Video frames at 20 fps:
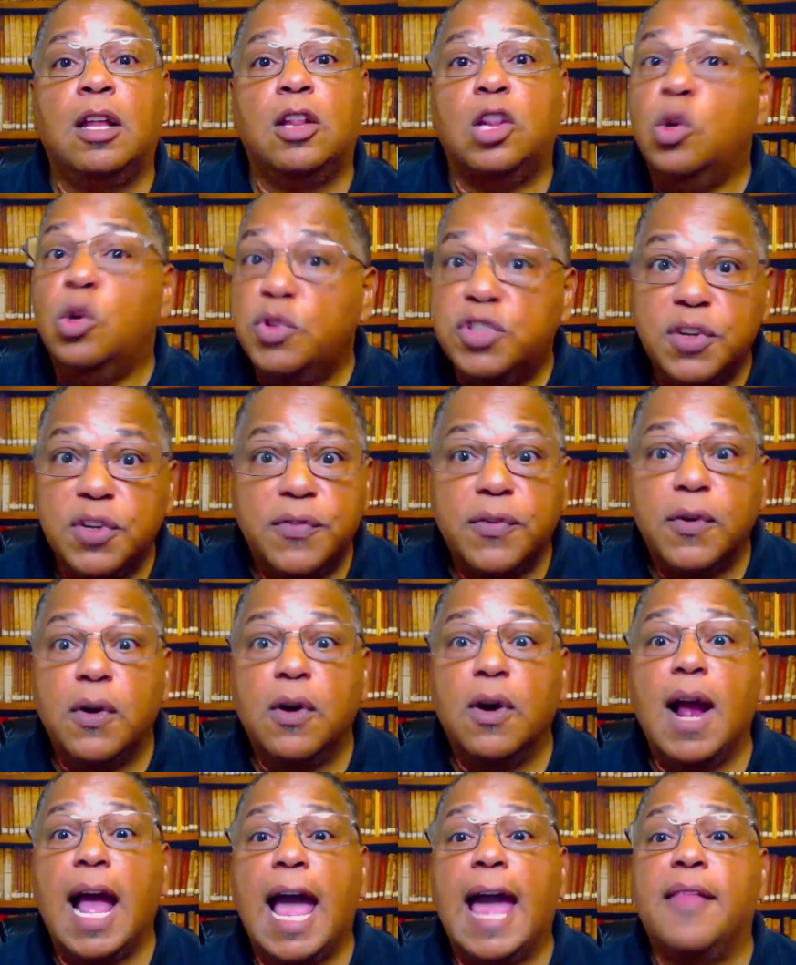
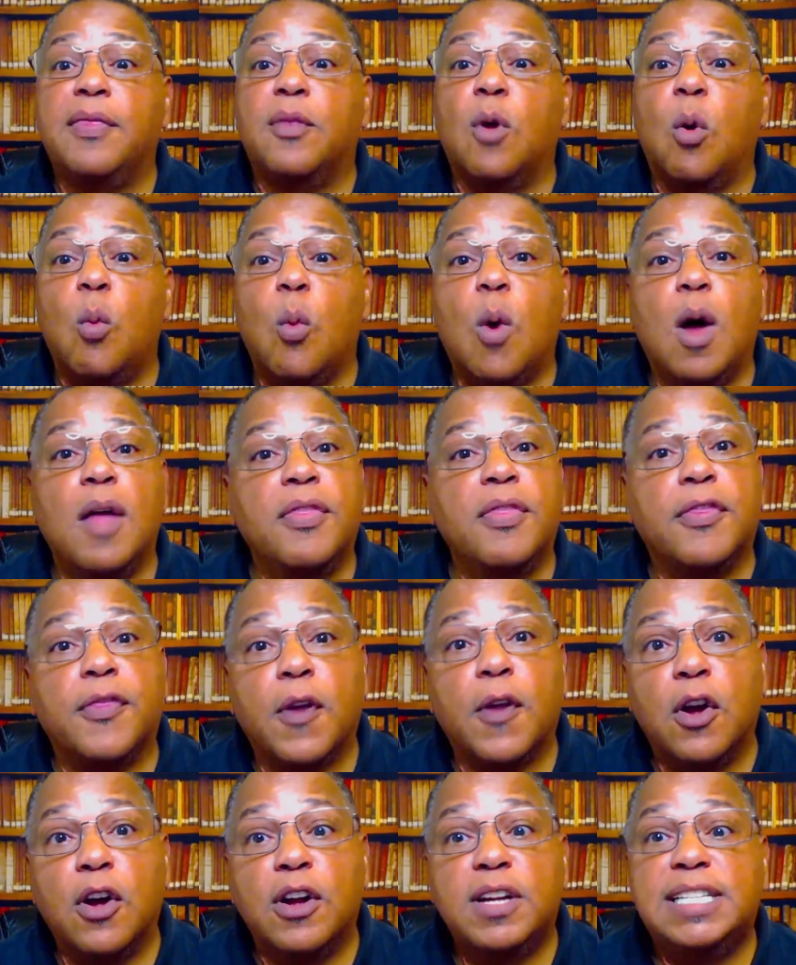Lucifer and the
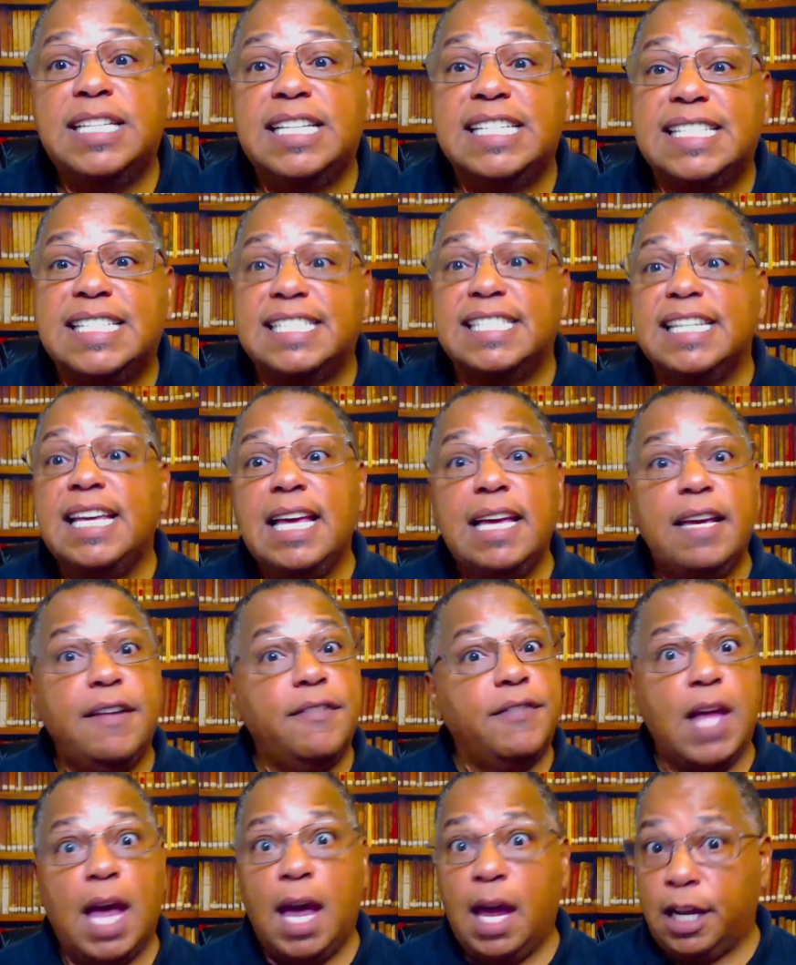one-third deceived
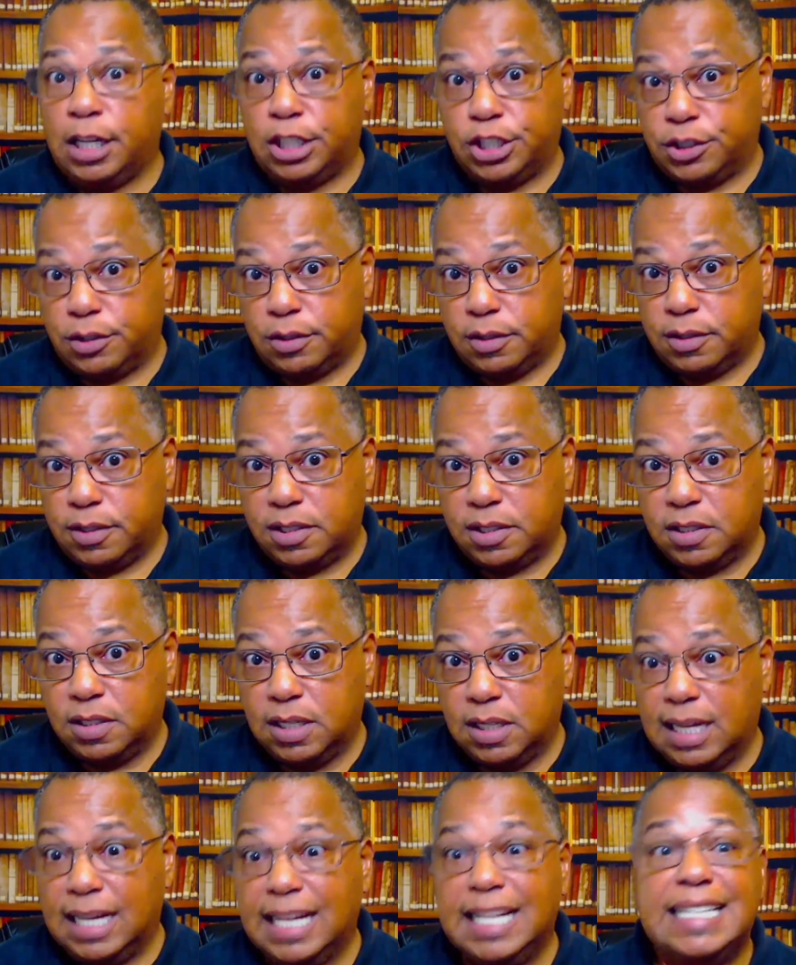angels
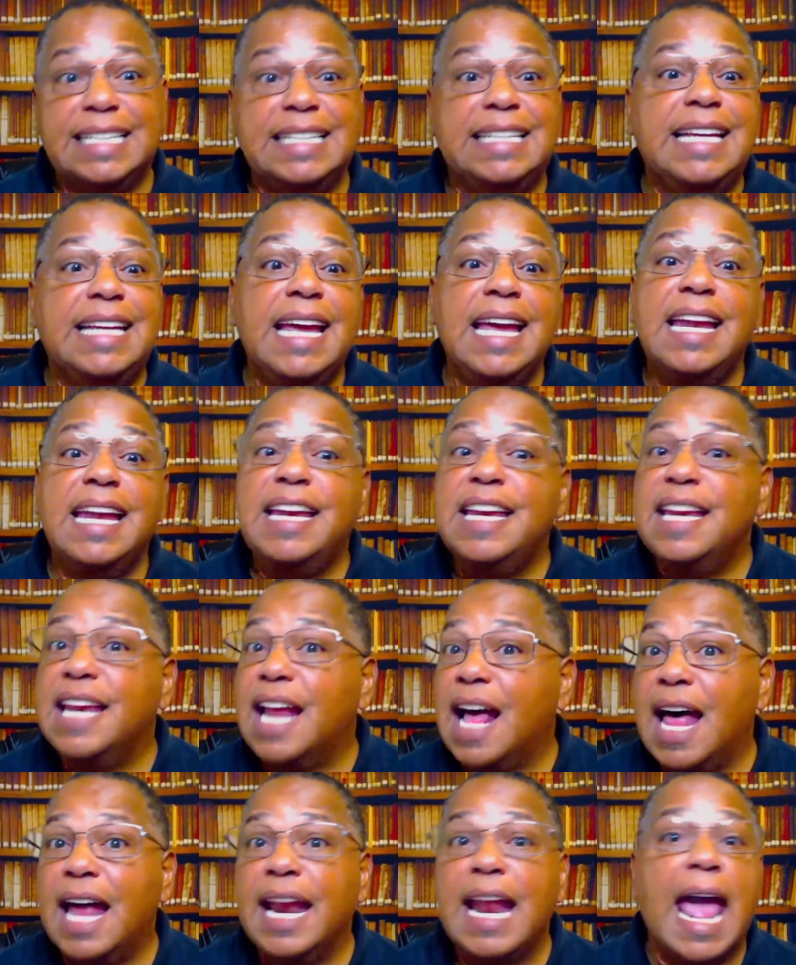did
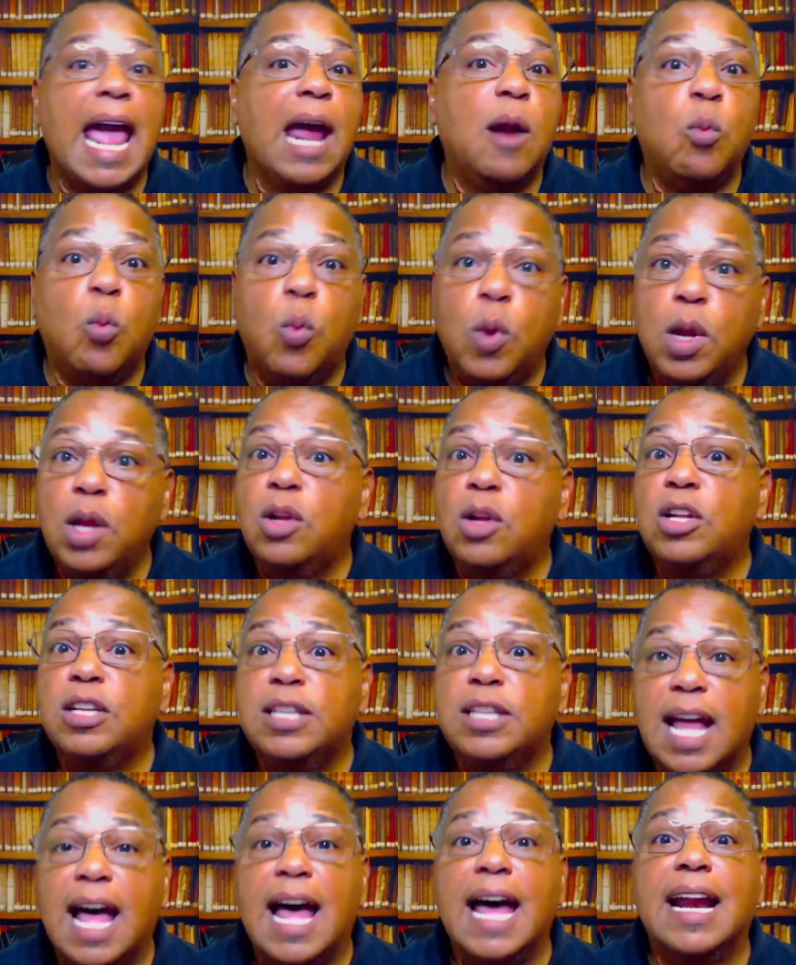not and will
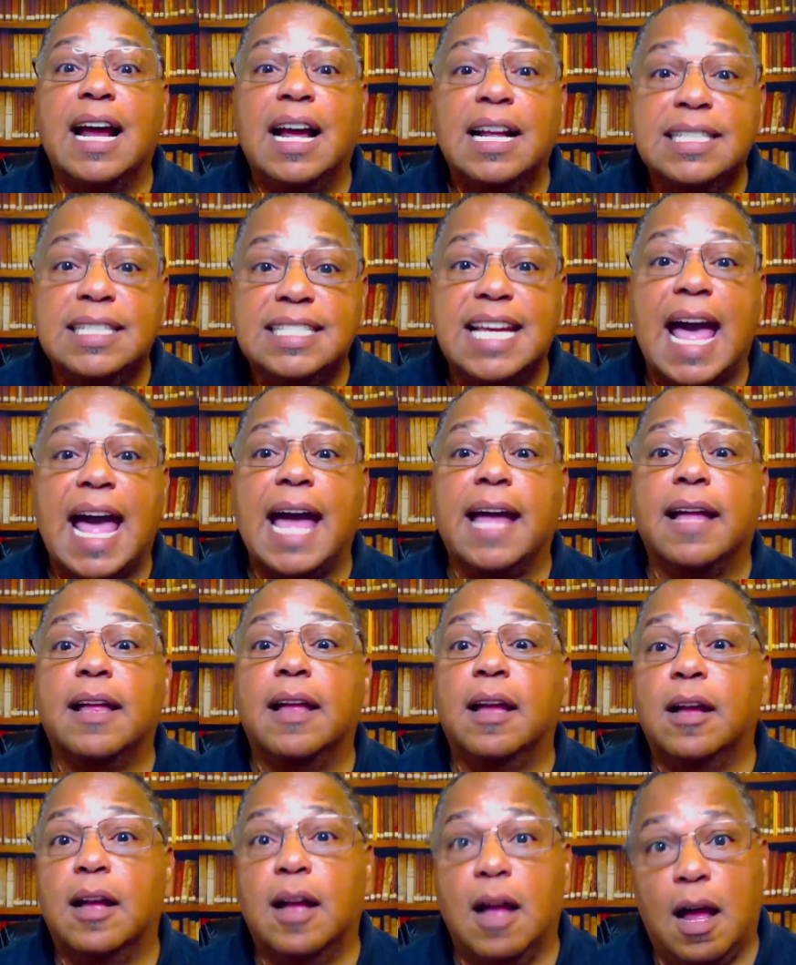not attack
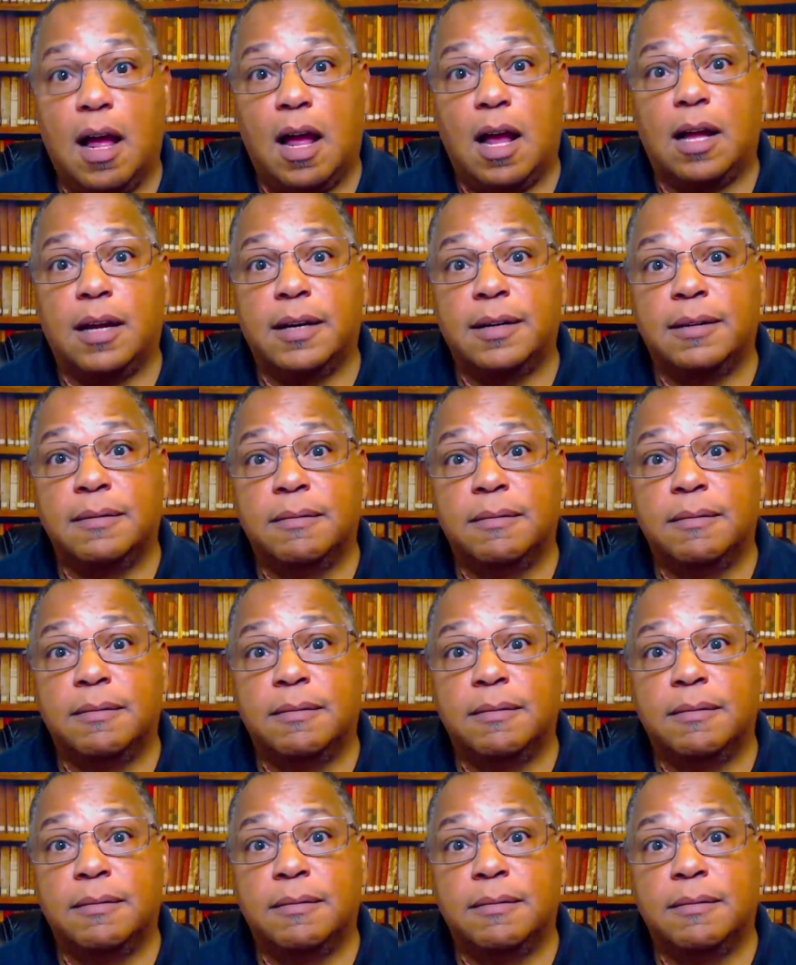God.